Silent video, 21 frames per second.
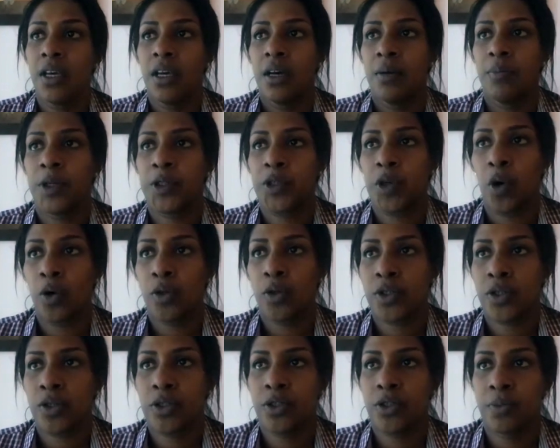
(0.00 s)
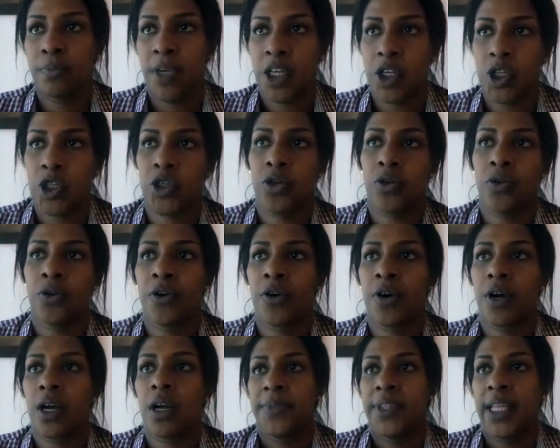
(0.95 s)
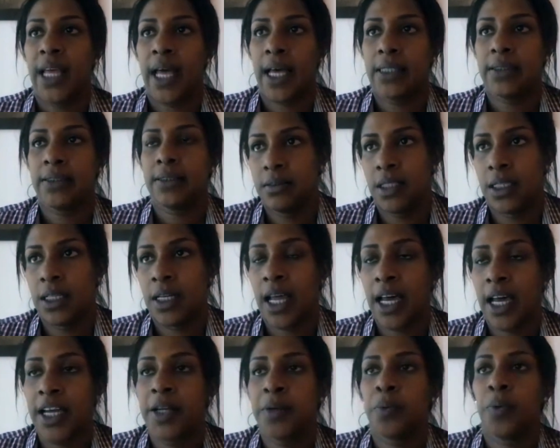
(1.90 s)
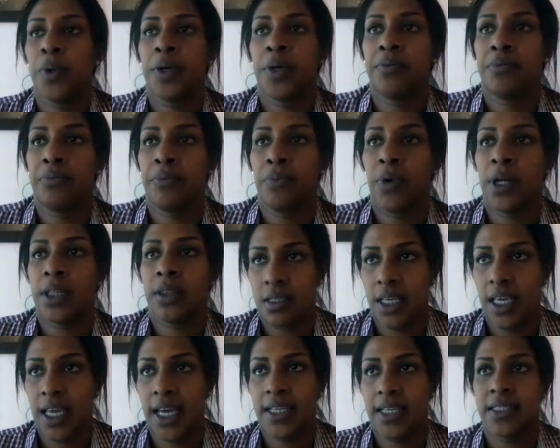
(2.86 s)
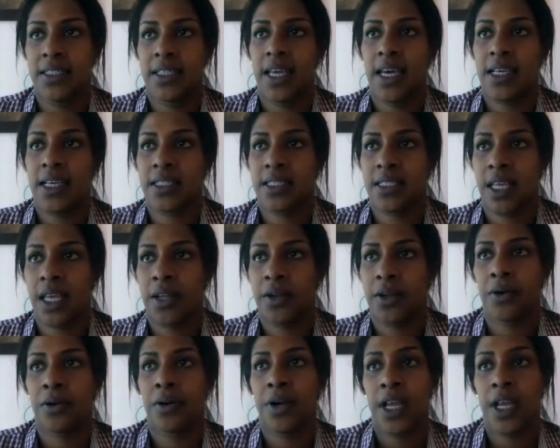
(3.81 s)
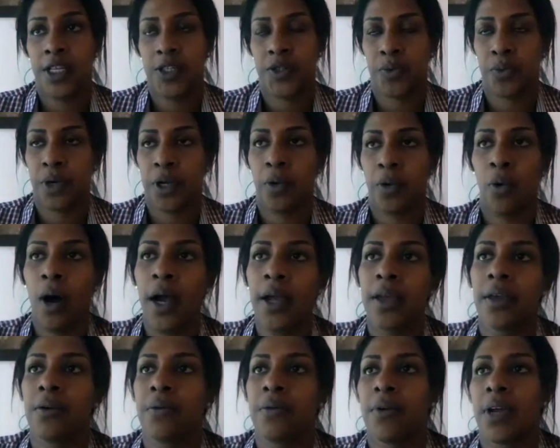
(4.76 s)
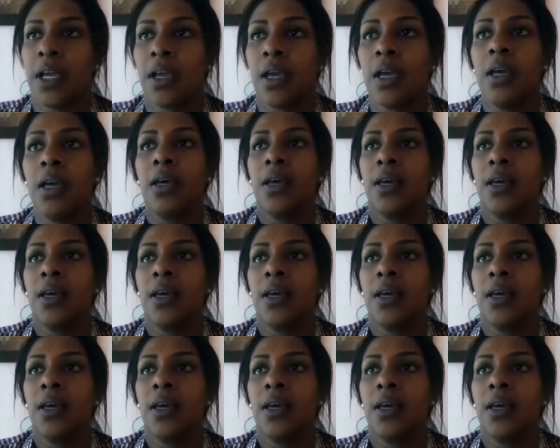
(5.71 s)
but also to make sure that in line with what EITI standard is requiring,